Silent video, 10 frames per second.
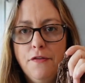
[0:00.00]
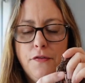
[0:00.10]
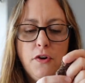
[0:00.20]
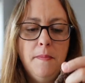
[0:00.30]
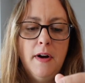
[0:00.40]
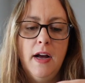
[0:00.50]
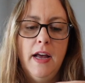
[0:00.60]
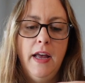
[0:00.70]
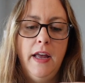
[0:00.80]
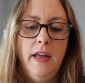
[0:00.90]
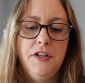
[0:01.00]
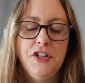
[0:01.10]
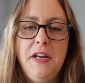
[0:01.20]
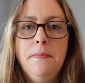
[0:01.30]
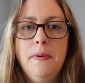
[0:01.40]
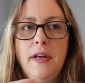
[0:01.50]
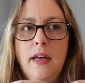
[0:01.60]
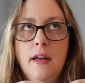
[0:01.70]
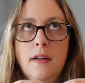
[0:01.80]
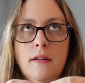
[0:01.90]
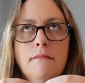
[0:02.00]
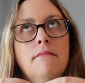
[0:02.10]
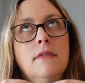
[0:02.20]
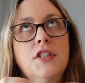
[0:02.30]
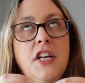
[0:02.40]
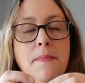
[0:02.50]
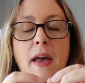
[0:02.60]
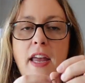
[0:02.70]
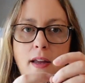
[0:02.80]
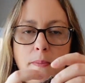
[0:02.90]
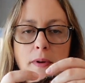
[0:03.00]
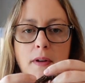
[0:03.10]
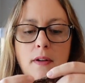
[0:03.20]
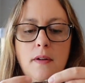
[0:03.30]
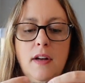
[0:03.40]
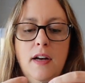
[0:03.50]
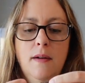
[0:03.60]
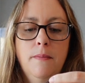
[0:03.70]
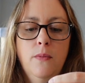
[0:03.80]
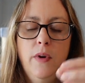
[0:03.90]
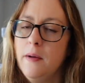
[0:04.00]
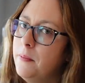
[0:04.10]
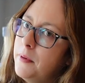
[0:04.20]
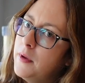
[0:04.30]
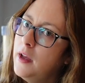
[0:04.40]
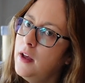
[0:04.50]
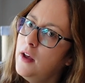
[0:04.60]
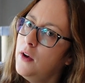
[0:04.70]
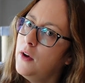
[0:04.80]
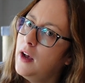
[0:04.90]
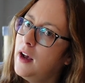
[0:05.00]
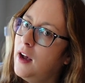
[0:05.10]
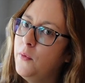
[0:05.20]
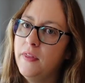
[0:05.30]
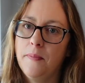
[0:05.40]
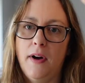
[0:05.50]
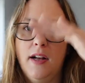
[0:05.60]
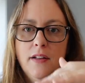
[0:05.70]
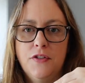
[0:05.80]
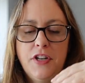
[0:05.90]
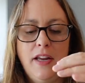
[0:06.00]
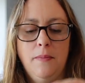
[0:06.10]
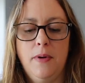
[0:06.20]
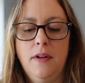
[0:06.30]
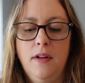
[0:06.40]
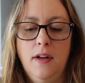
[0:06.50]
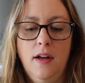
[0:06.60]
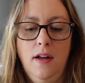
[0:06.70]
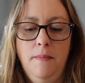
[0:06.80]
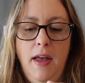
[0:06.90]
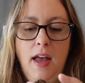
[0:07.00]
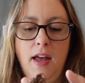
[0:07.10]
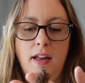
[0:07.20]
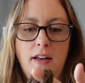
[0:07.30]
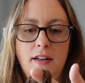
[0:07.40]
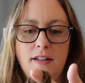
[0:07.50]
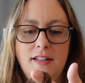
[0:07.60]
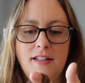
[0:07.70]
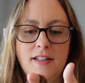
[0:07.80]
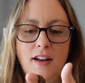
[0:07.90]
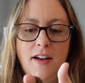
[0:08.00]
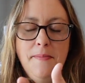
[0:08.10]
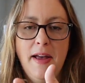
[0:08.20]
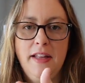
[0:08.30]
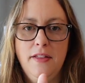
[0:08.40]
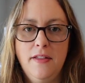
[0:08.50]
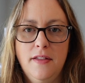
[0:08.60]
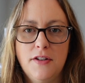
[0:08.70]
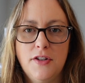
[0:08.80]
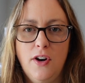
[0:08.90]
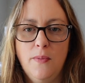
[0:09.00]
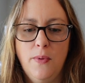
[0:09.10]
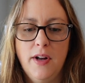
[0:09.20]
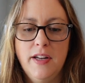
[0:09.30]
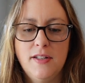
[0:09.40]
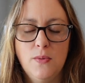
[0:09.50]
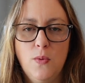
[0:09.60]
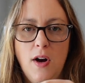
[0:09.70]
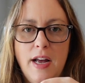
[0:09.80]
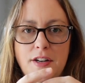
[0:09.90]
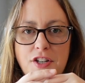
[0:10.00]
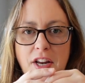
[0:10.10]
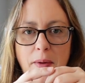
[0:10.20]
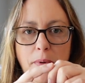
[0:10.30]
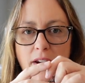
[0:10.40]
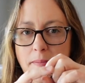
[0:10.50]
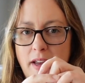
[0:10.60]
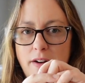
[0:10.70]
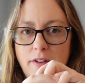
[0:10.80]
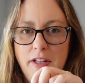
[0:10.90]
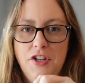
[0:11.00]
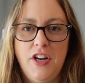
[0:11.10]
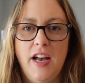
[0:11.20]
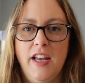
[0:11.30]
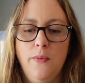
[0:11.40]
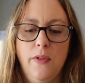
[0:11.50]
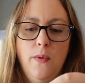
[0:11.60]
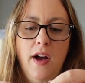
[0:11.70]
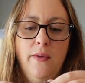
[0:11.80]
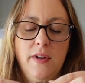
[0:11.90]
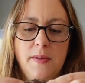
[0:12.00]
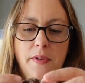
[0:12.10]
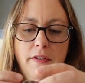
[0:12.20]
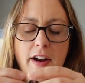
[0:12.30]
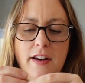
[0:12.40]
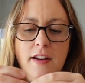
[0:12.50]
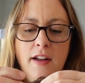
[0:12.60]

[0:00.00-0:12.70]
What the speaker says: for my sheep heap whip with the pile of sheep, and I'd made, the top one is a white sheep, but I'd made it really shaggy with white whisper thread,